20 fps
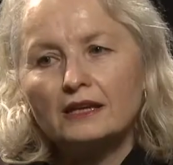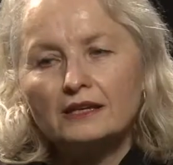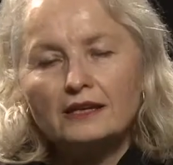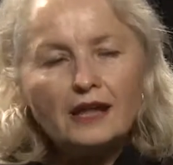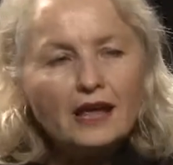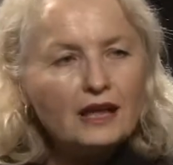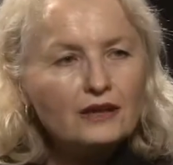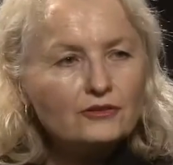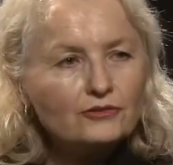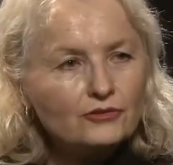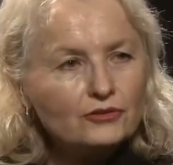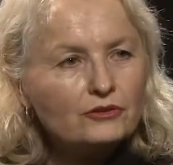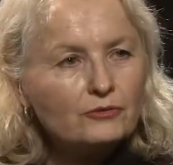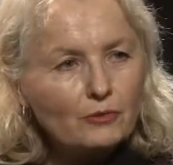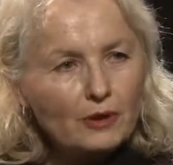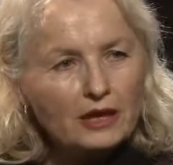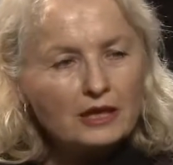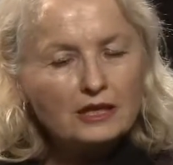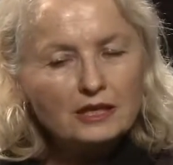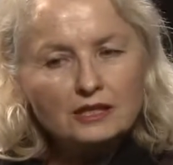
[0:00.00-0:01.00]
an
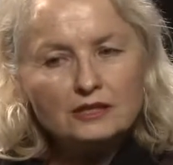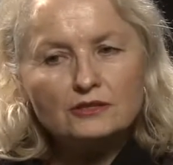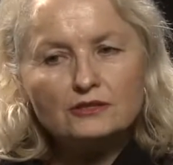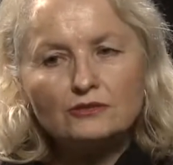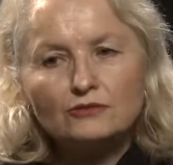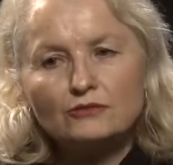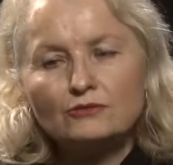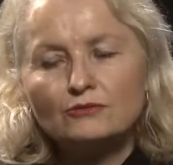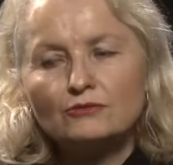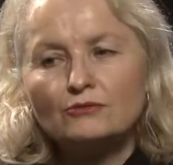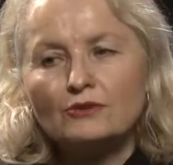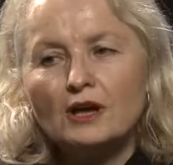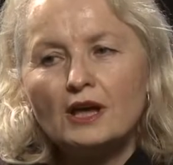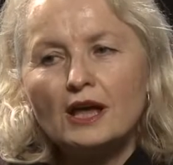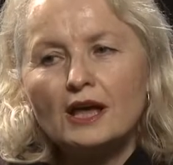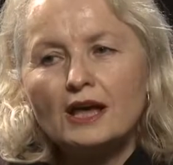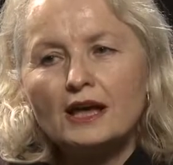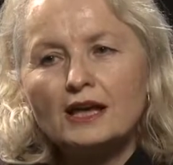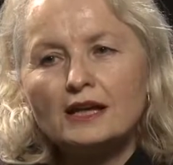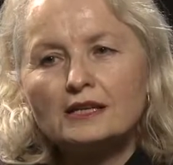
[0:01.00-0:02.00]
entryway into
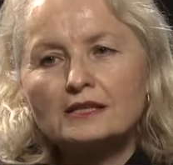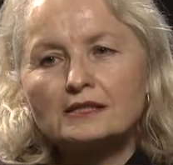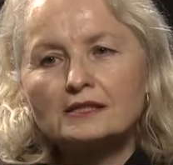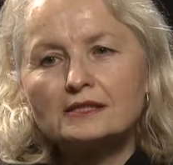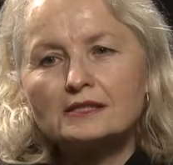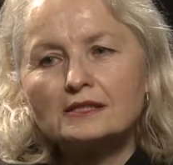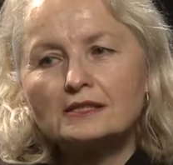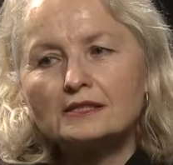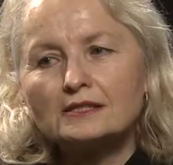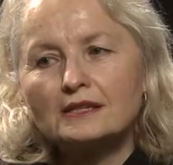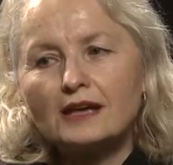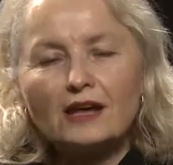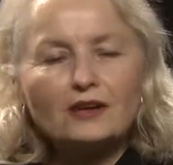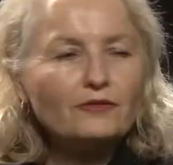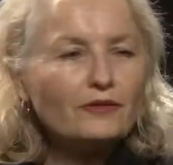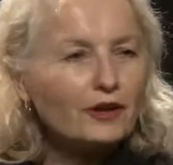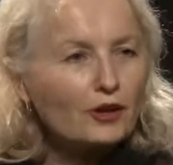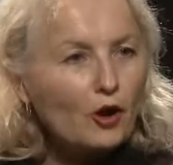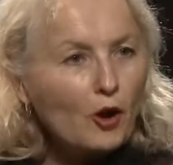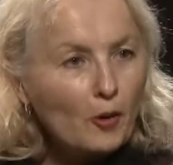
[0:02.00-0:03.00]
is
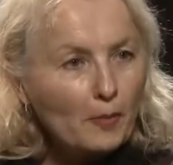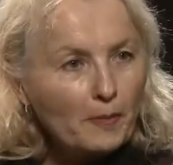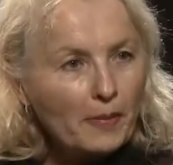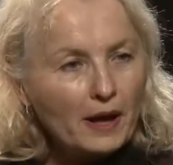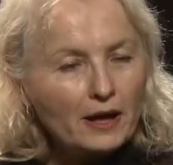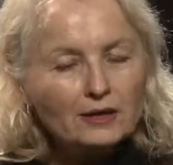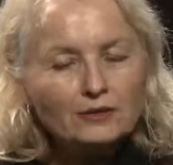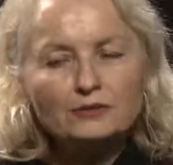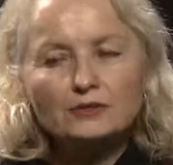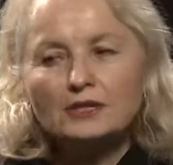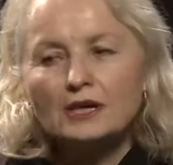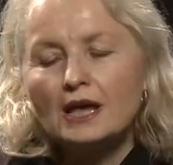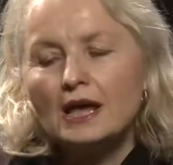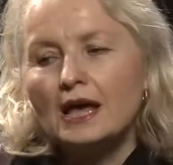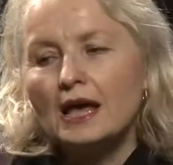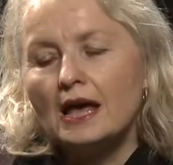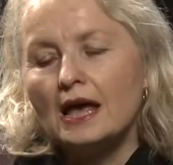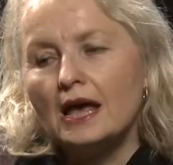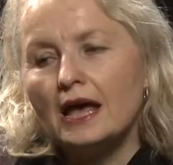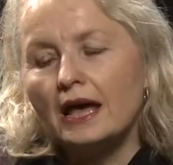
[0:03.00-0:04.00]
kind of a cop out.
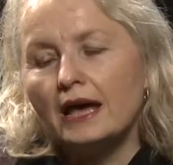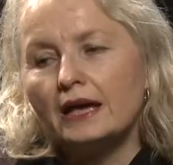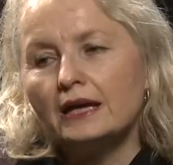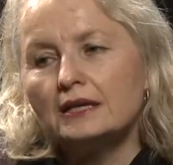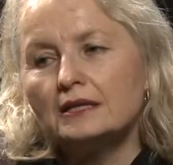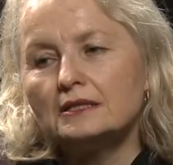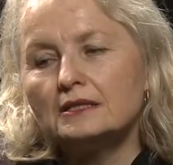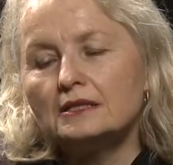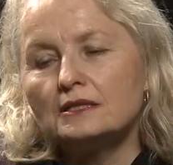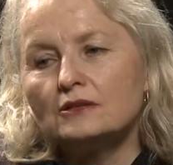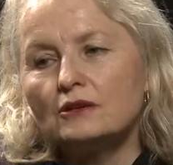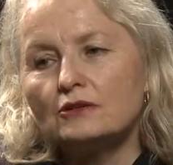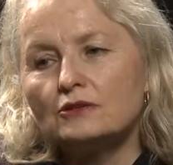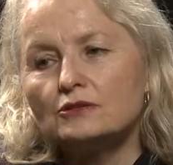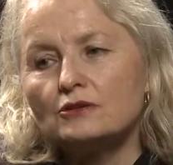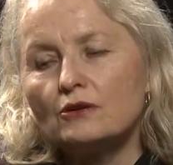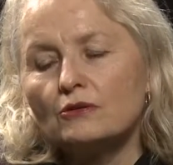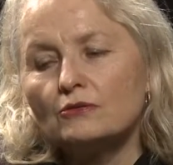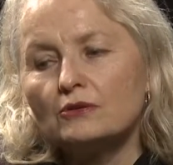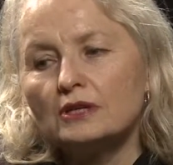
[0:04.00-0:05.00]
And
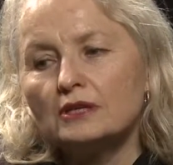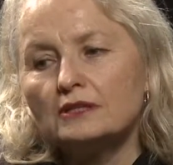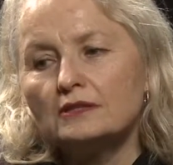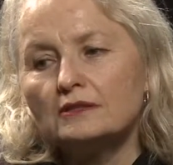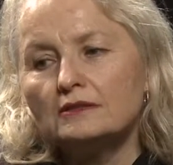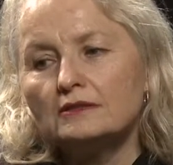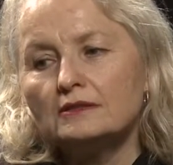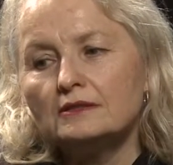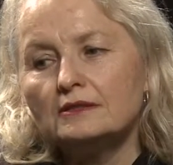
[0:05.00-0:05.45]
also, it